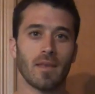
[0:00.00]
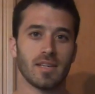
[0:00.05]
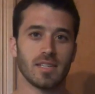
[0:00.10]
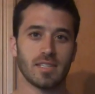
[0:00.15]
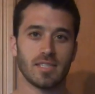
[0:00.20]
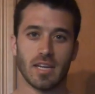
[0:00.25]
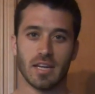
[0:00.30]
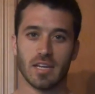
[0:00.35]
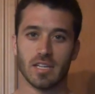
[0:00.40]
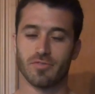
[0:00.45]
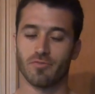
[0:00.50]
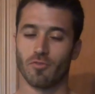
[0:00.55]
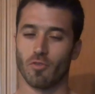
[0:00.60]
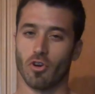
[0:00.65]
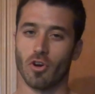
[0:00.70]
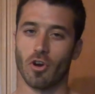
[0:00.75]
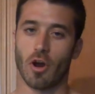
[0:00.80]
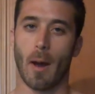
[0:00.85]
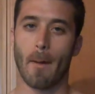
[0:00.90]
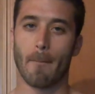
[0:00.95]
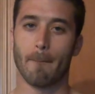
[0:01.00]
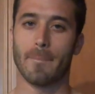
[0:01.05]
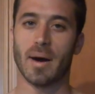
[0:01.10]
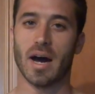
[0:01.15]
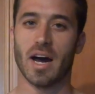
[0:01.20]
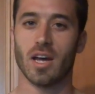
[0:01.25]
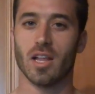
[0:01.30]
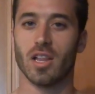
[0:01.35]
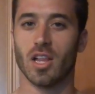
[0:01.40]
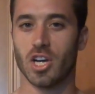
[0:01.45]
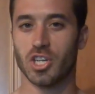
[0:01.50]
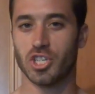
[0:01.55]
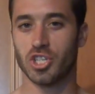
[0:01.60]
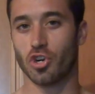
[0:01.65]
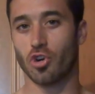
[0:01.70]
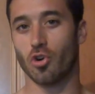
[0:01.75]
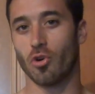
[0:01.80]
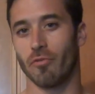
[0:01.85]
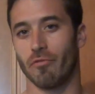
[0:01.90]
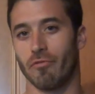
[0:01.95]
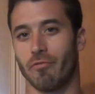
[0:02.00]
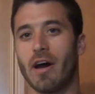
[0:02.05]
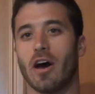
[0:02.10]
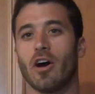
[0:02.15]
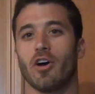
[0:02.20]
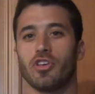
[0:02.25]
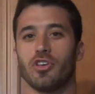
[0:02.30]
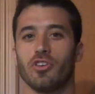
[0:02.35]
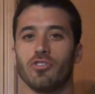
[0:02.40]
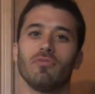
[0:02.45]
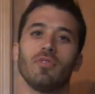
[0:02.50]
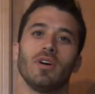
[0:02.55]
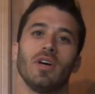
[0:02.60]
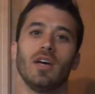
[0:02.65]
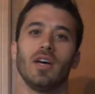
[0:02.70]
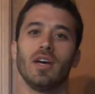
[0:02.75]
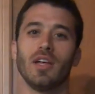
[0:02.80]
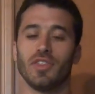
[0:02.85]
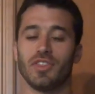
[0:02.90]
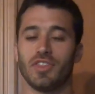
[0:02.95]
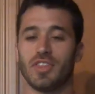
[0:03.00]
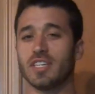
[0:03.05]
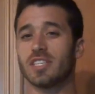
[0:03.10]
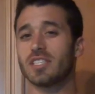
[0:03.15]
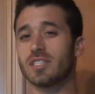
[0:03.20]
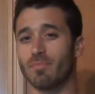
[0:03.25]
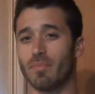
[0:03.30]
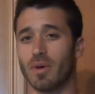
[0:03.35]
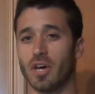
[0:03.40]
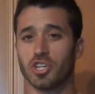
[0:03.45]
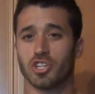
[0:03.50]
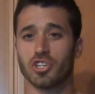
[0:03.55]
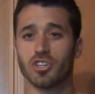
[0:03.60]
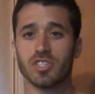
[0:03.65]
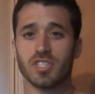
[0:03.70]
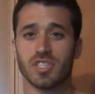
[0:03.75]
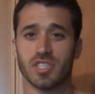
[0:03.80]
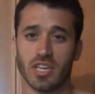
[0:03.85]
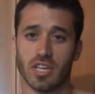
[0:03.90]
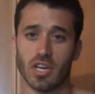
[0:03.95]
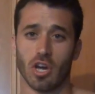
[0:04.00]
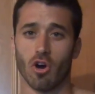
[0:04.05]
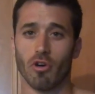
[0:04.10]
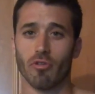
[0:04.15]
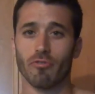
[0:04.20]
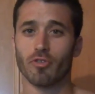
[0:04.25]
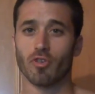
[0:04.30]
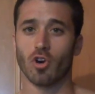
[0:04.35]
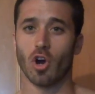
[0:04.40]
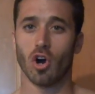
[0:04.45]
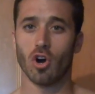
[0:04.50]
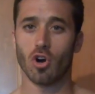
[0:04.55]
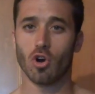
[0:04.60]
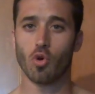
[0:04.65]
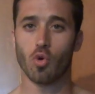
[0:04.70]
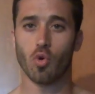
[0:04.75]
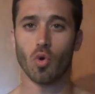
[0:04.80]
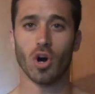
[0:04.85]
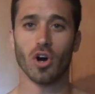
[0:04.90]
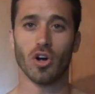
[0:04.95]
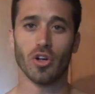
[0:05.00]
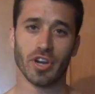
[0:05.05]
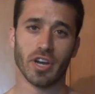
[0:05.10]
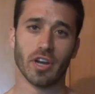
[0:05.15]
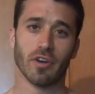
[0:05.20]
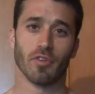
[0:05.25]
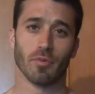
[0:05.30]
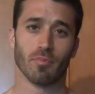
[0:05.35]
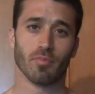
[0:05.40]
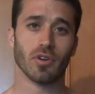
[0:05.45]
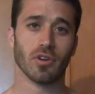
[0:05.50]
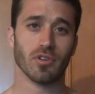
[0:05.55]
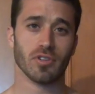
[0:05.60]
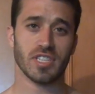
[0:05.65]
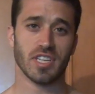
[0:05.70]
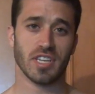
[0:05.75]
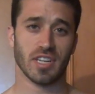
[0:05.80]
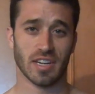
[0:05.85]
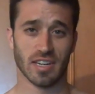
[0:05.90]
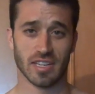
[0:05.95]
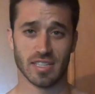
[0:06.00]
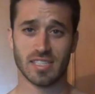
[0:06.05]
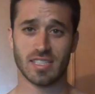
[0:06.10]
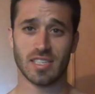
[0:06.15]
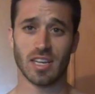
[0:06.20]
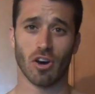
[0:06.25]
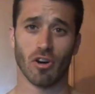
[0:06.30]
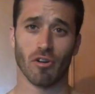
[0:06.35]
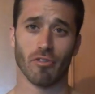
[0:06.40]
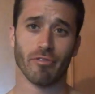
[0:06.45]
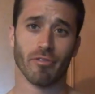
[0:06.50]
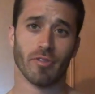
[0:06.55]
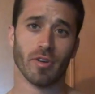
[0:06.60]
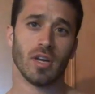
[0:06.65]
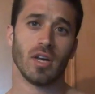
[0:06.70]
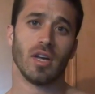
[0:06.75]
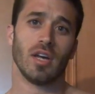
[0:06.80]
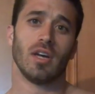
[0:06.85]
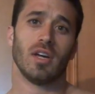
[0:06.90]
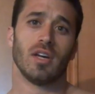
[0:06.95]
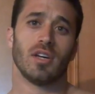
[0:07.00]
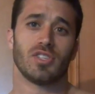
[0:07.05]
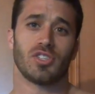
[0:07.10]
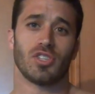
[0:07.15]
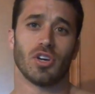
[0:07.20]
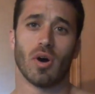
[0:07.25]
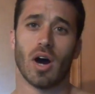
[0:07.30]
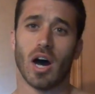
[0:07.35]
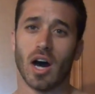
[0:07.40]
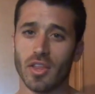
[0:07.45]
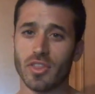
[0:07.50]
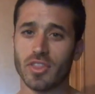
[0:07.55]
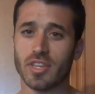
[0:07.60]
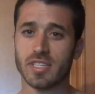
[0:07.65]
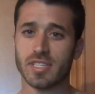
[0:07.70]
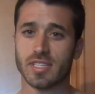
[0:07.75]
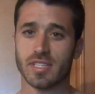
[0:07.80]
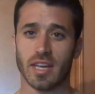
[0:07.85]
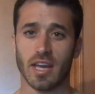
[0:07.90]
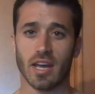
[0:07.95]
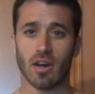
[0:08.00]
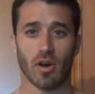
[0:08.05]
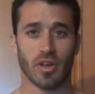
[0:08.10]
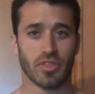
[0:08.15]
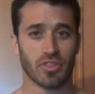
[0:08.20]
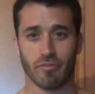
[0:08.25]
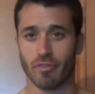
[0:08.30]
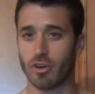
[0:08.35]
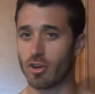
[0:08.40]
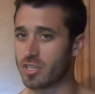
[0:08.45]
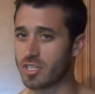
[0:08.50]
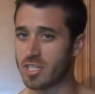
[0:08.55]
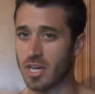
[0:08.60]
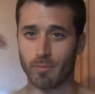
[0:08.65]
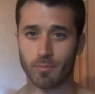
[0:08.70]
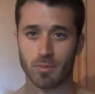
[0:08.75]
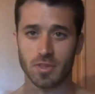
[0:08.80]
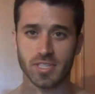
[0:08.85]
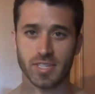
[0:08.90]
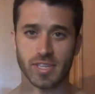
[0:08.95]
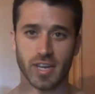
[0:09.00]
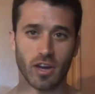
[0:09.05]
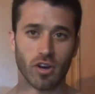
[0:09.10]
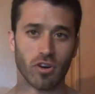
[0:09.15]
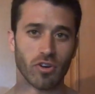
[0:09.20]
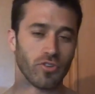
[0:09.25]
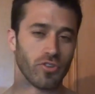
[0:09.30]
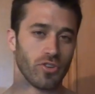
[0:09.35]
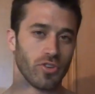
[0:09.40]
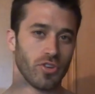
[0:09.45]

Stands for biological value. This measures the overall quality of the protein itself. So on this scale, at the very top of the scale,